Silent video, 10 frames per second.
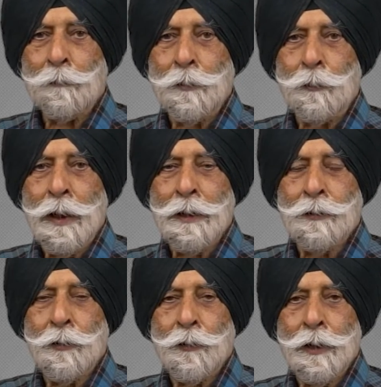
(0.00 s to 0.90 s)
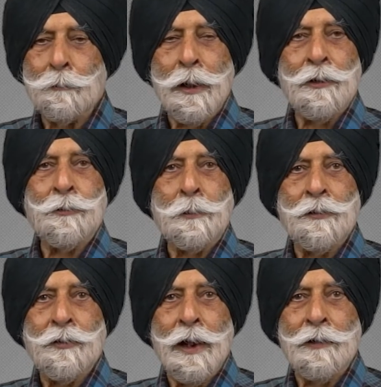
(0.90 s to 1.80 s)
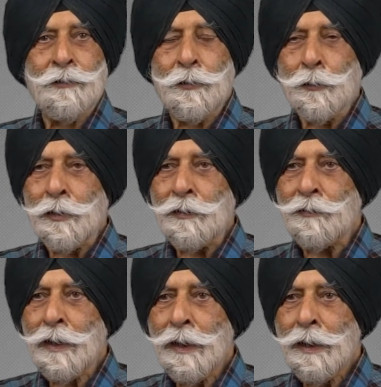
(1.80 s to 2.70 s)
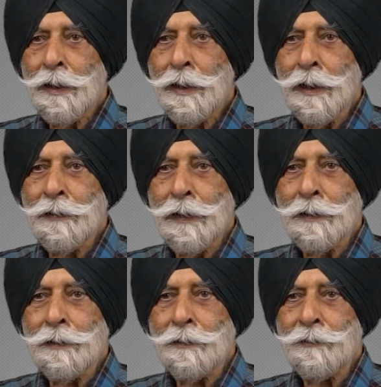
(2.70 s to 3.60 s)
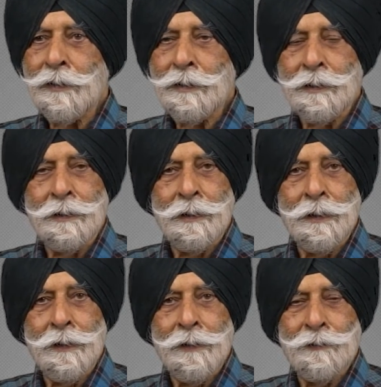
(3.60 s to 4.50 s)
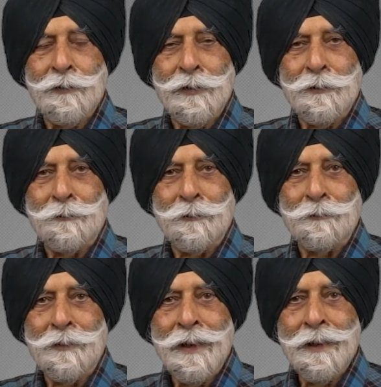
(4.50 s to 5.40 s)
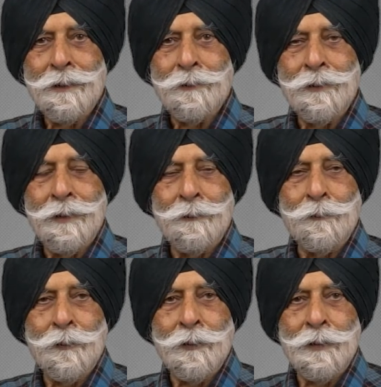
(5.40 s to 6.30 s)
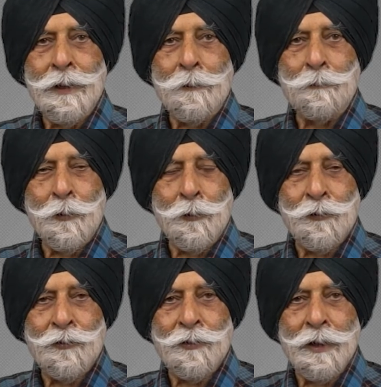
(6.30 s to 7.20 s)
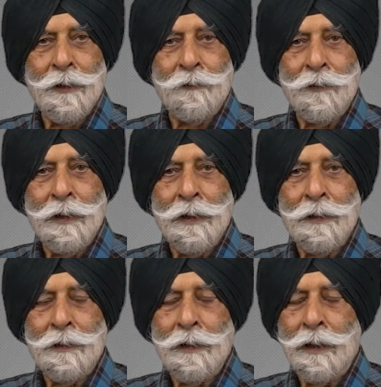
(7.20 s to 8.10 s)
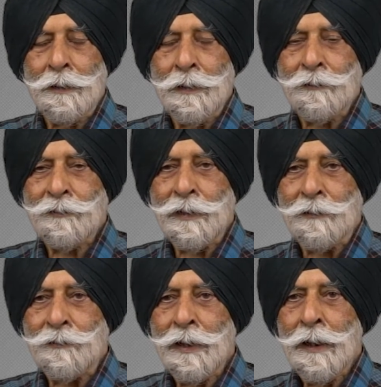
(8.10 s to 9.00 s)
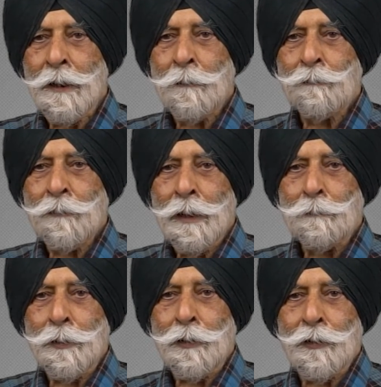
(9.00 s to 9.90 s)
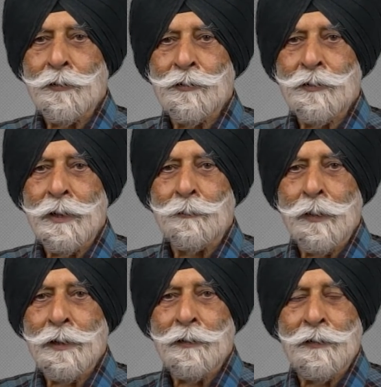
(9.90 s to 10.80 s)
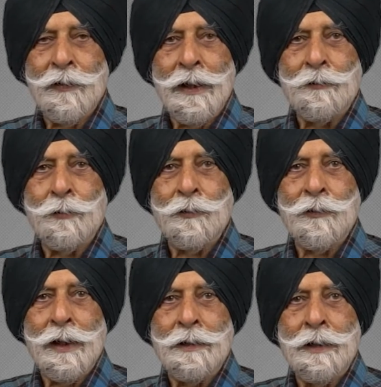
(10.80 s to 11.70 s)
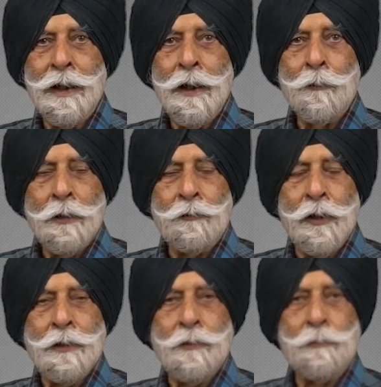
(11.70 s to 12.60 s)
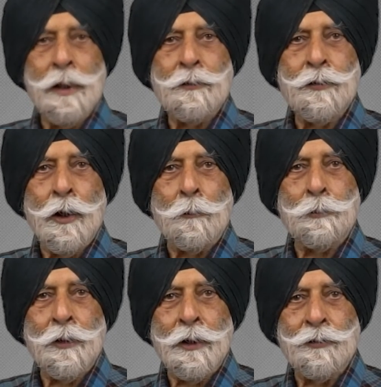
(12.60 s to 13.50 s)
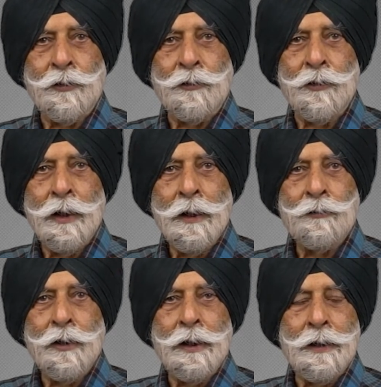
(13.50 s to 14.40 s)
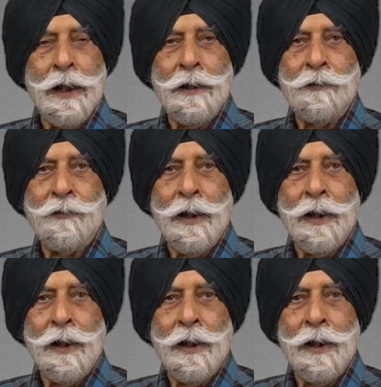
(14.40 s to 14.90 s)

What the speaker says: But while talking about specialized duties, I think a certain incident would amuse our listeners, because one of the things was that Director of Military Operations, General K.K.